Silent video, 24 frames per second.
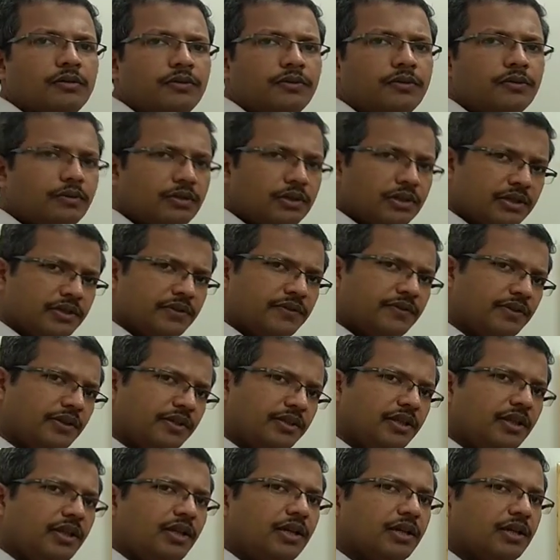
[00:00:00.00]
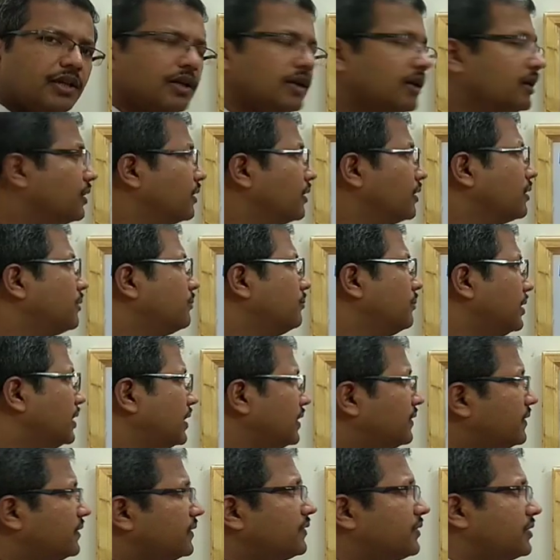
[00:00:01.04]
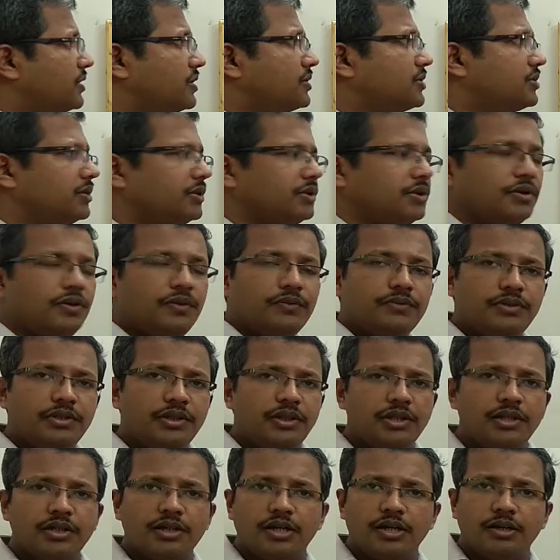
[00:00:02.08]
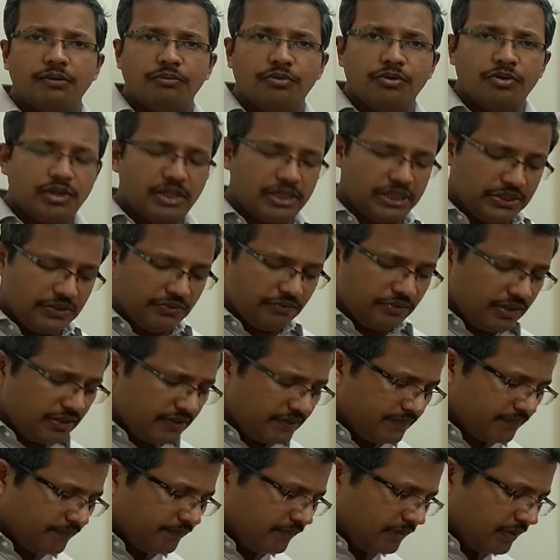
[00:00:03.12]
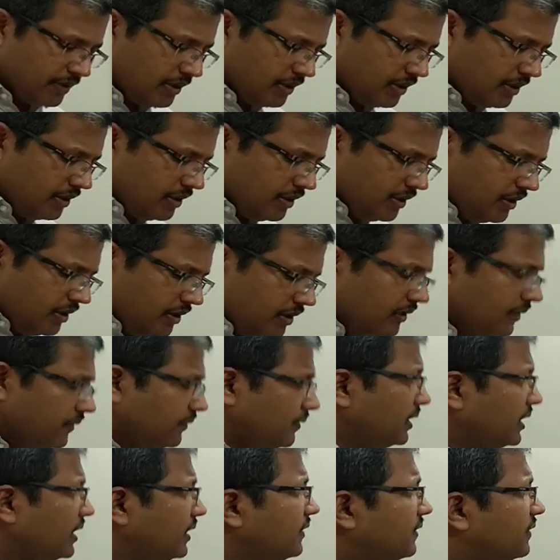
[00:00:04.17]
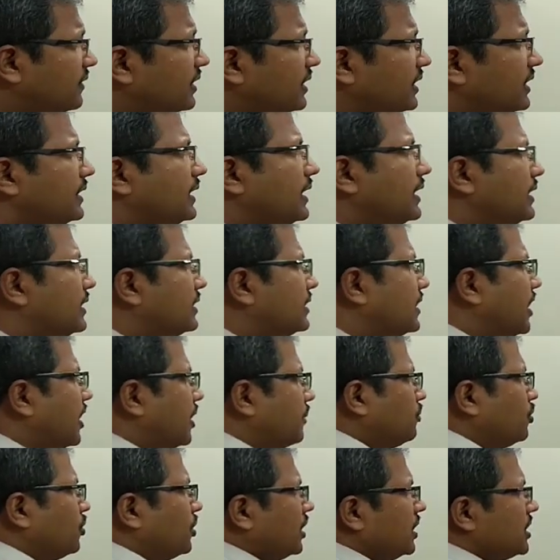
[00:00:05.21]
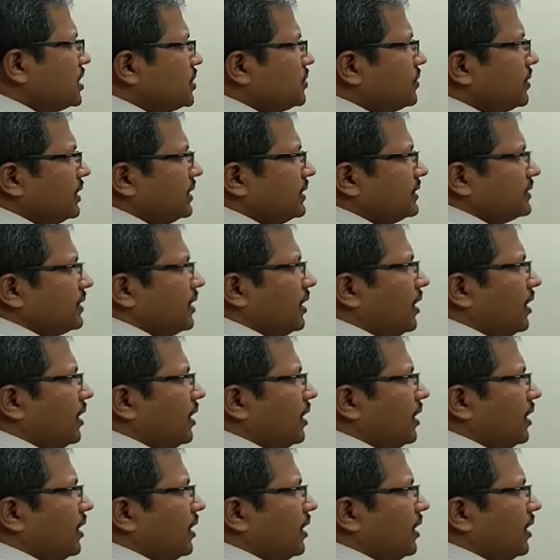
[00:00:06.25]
So let us see the basic structure of the carbohydrates. We can see that carbohydrates